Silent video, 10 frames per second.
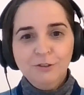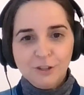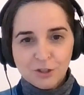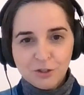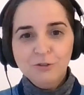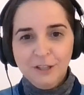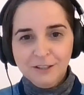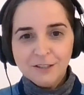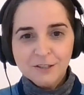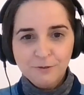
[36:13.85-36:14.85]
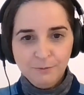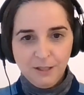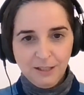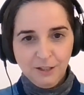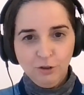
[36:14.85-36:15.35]
to the students,
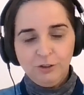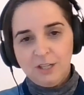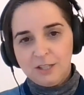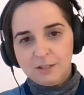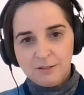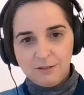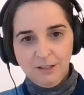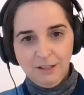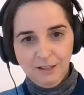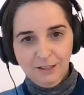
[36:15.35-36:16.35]
not just